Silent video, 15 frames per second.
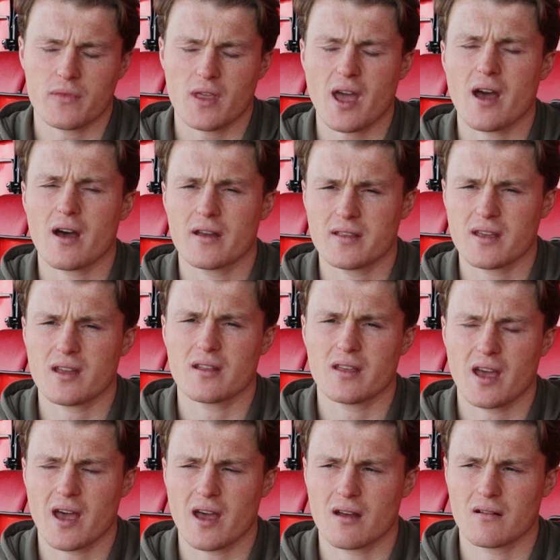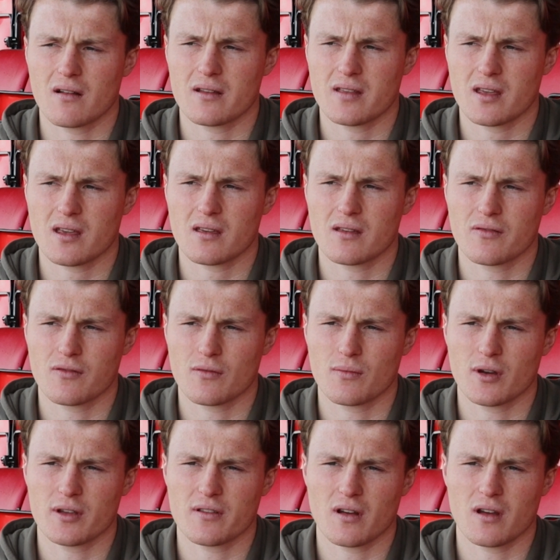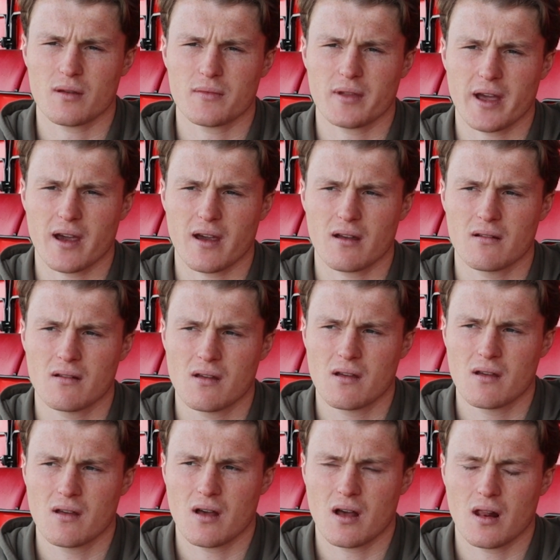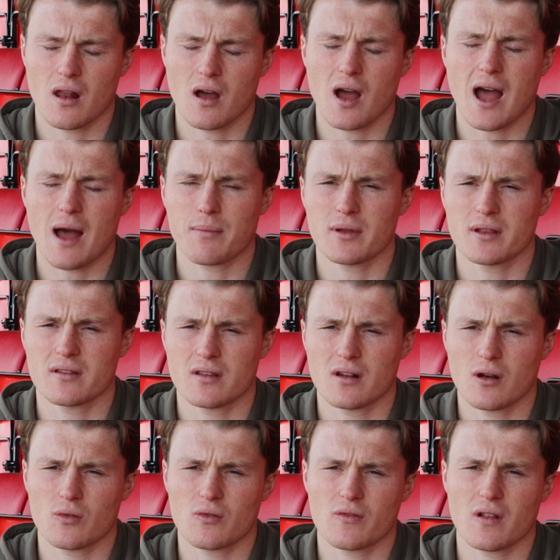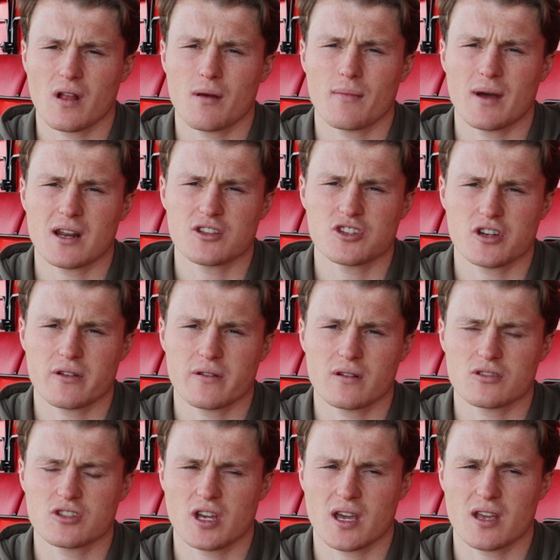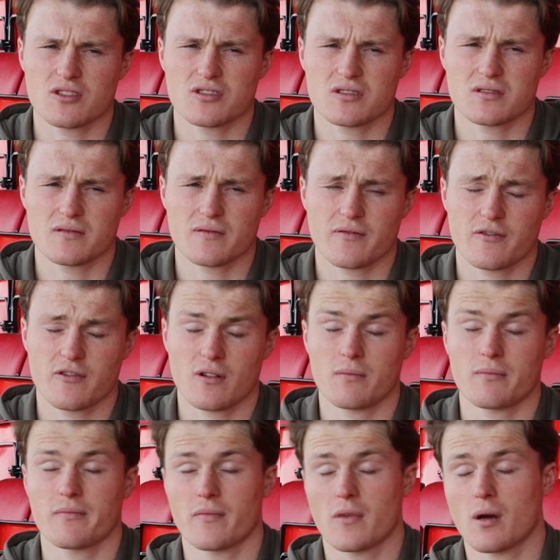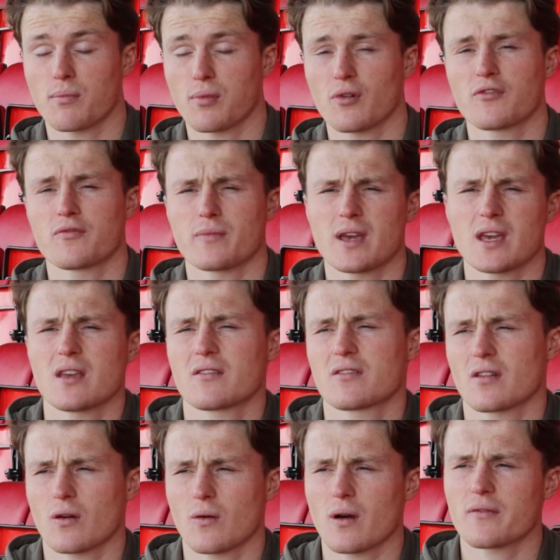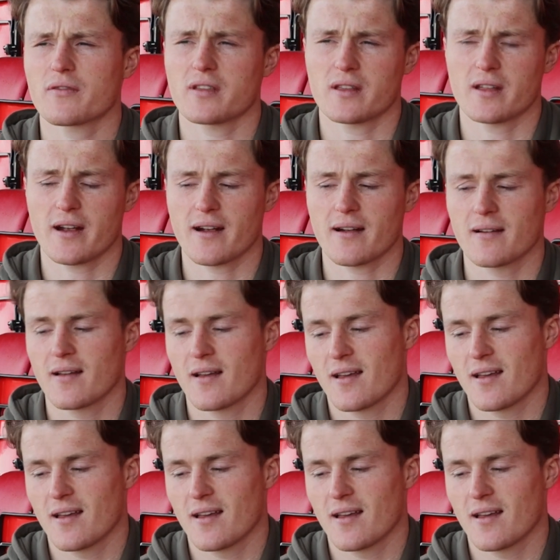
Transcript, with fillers: Yeah, I did, yeah. I think from my time there, a lot happened, you know, there's a lot of managerial changes from above me, so obviously they're